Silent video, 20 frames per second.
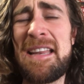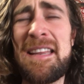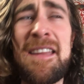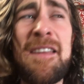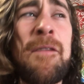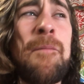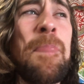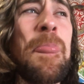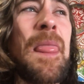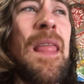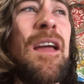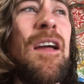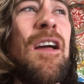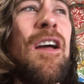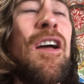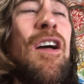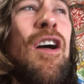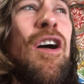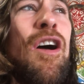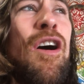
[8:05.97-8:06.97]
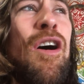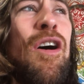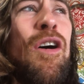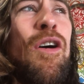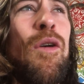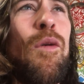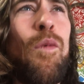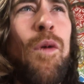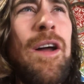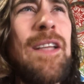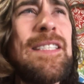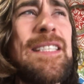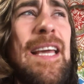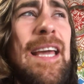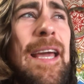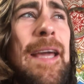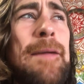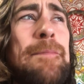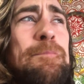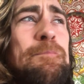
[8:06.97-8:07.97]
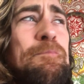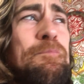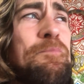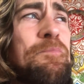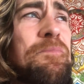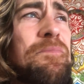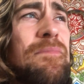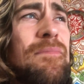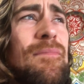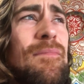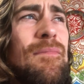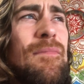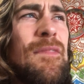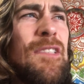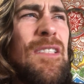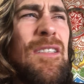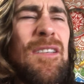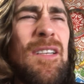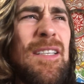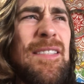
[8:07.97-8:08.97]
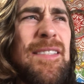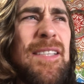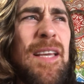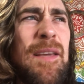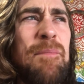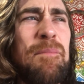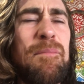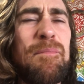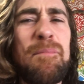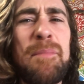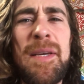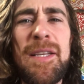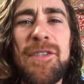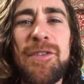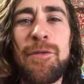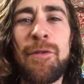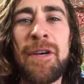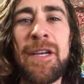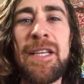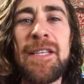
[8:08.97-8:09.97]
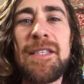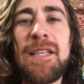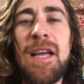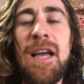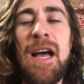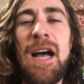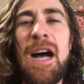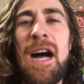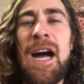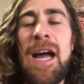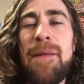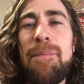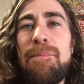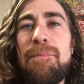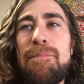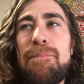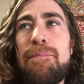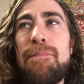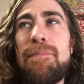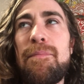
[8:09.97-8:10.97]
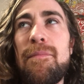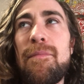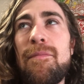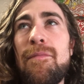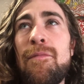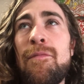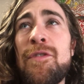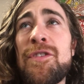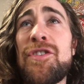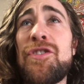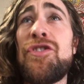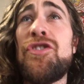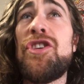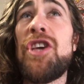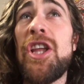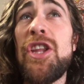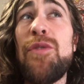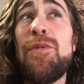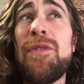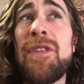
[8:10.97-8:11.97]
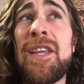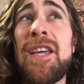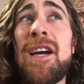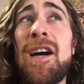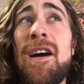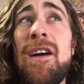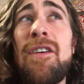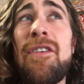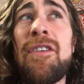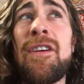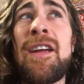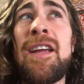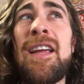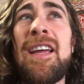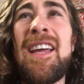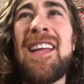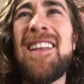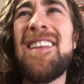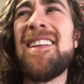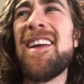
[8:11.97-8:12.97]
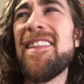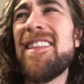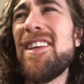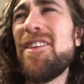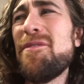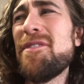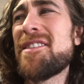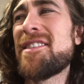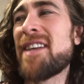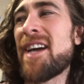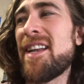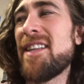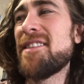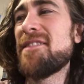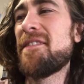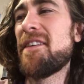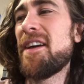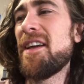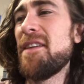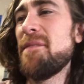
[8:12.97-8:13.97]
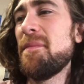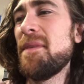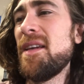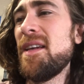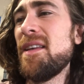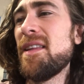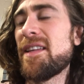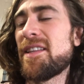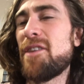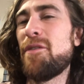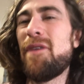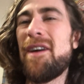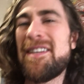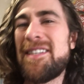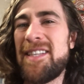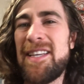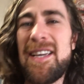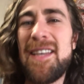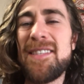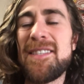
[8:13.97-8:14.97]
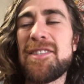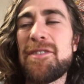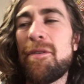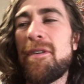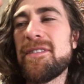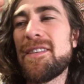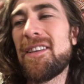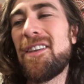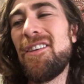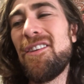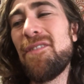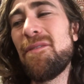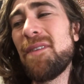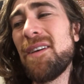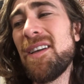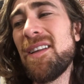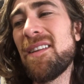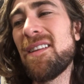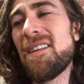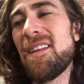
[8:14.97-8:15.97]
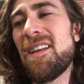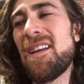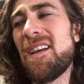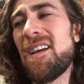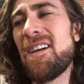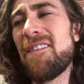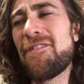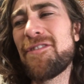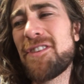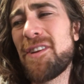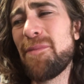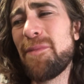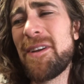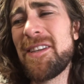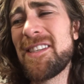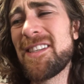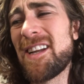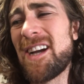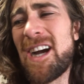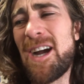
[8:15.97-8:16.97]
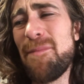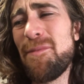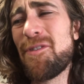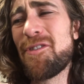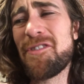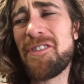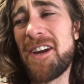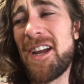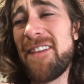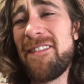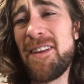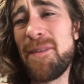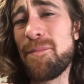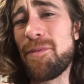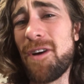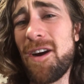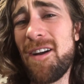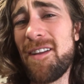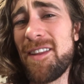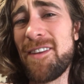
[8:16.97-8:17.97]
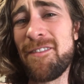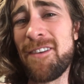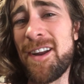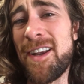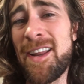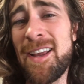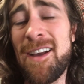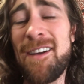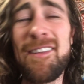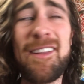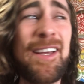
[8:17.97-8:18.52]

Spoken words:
And one day, I'd say mid-20s, I was genuinely hungry and nothing was satisfying me, like no ideas. And so I was like, you know what? For some reason, I'm craving broccoli right now.